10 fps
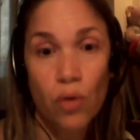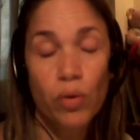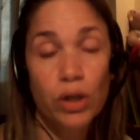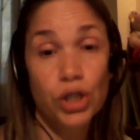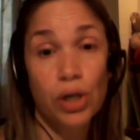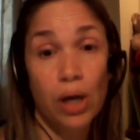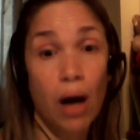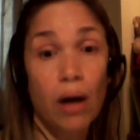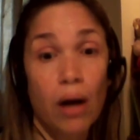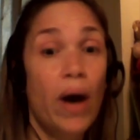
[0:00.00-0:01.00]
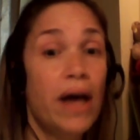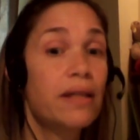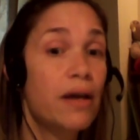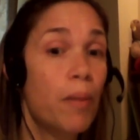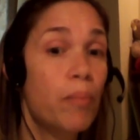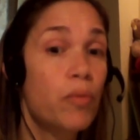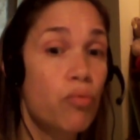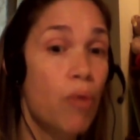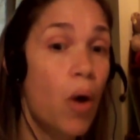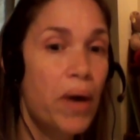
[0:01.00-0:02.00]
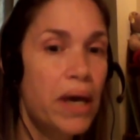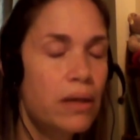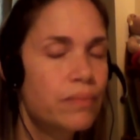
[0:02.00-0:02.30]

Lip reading: where Chicago ended up growing.